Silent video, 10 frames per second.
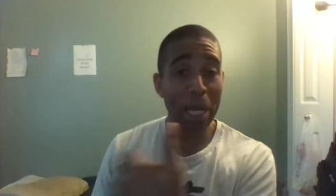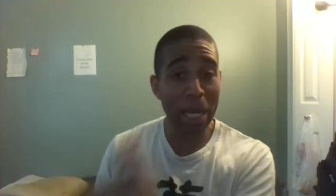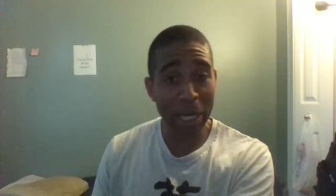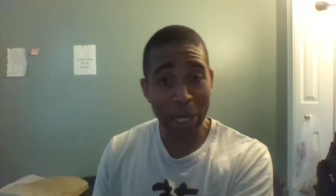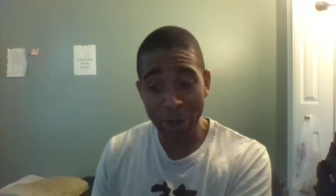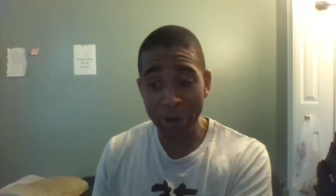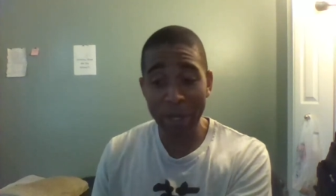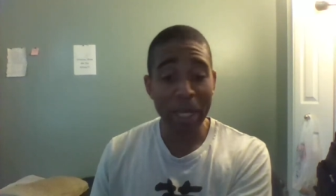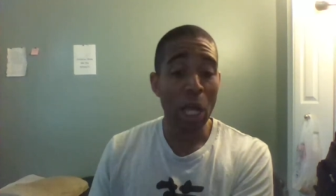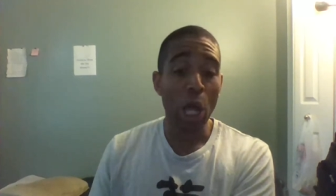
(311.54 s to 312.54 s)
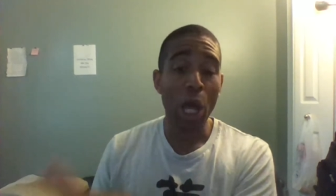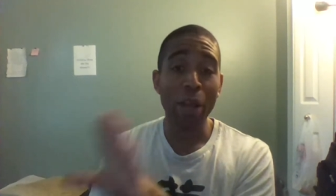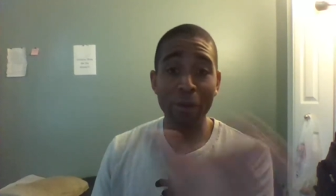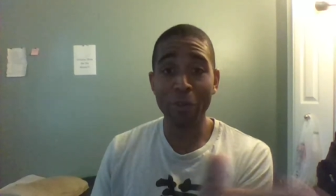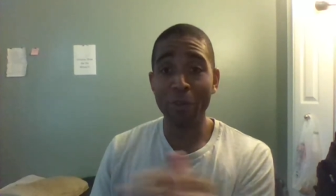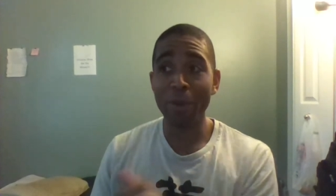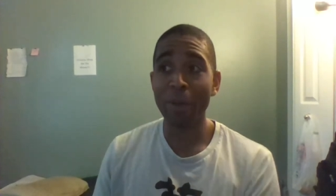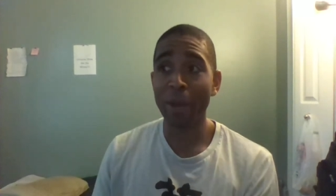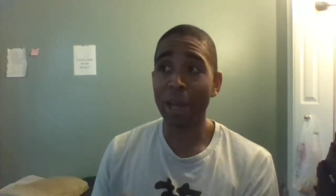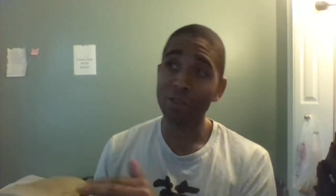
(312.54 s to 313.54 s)
I get angry, and then from there
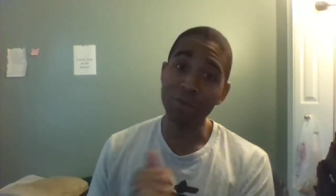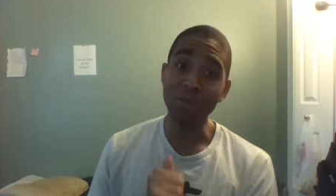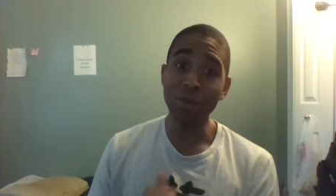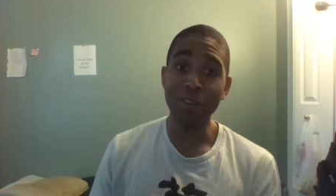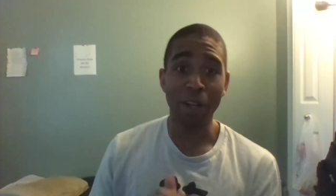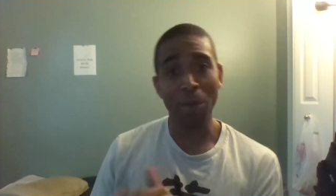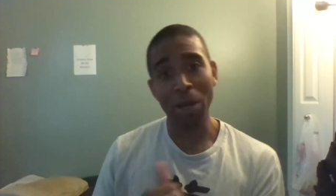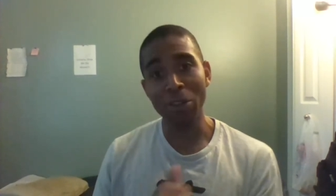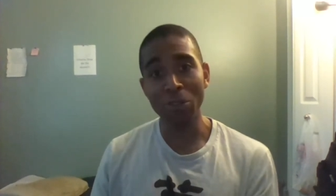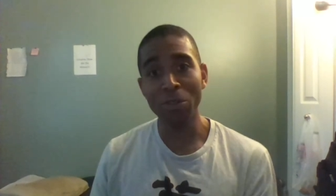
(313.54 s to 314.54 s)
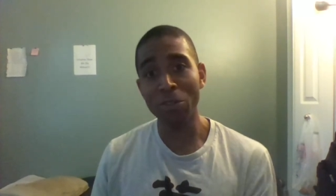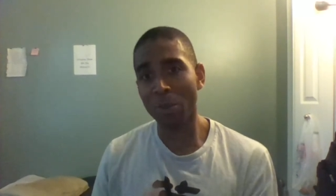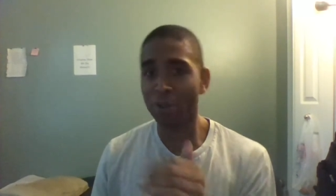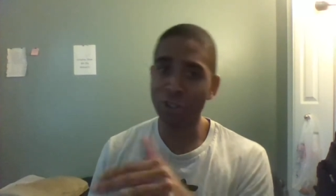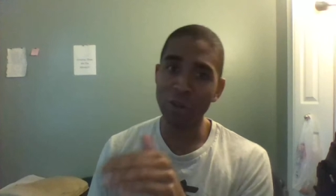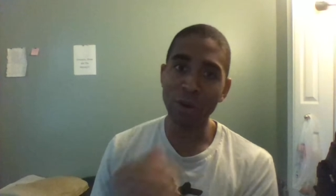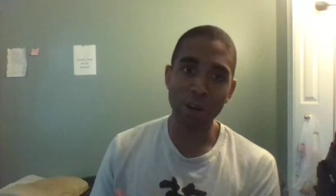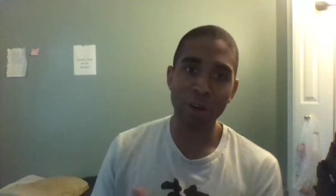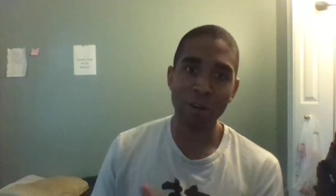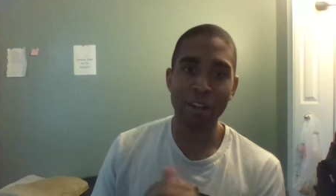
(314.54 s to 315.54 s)
I'm like, screw this, I'm not gonna do this, I'm gonna show
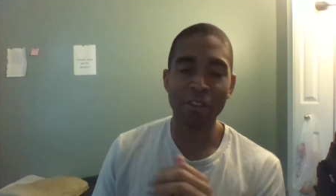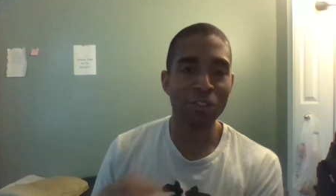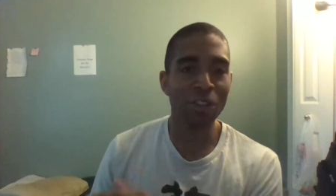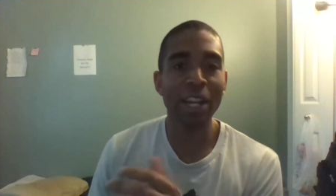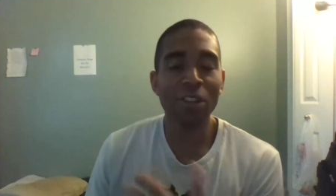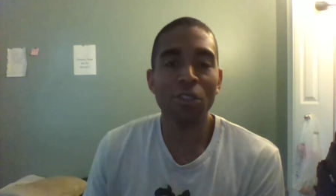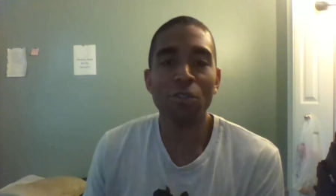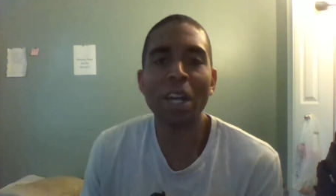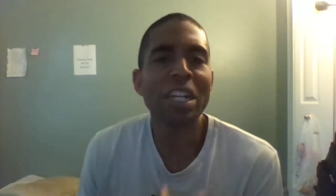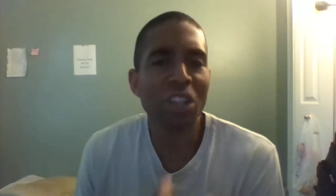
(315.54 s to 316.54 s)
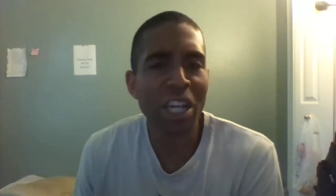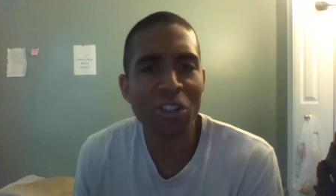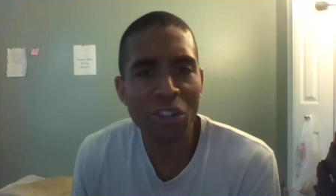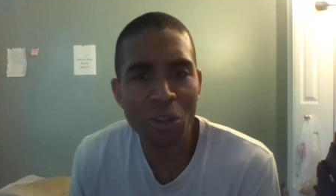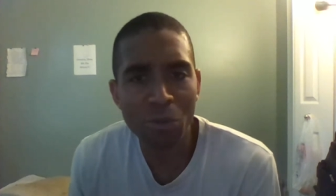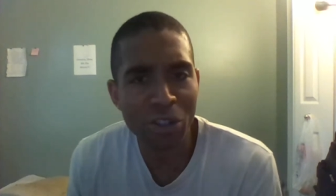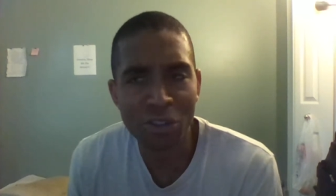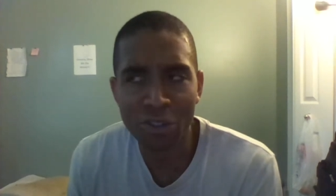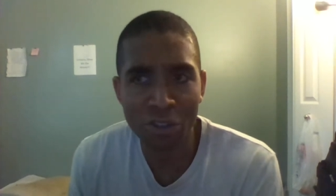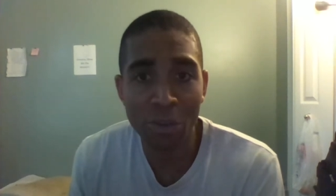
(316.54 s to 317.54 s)
her, and I still try and change her, which
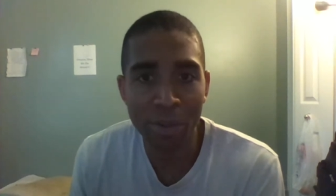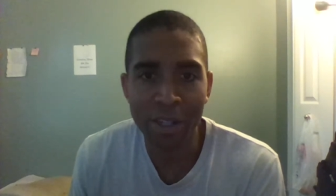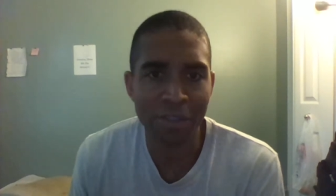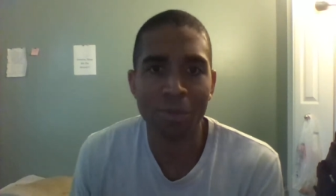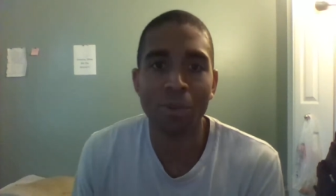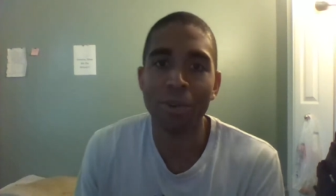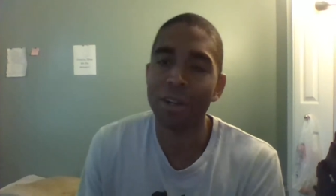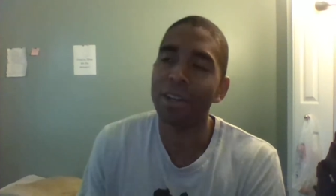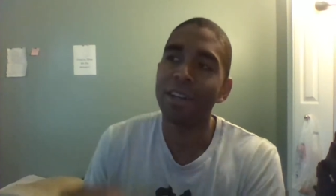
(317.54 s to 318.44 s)
is stupid, doesn't work.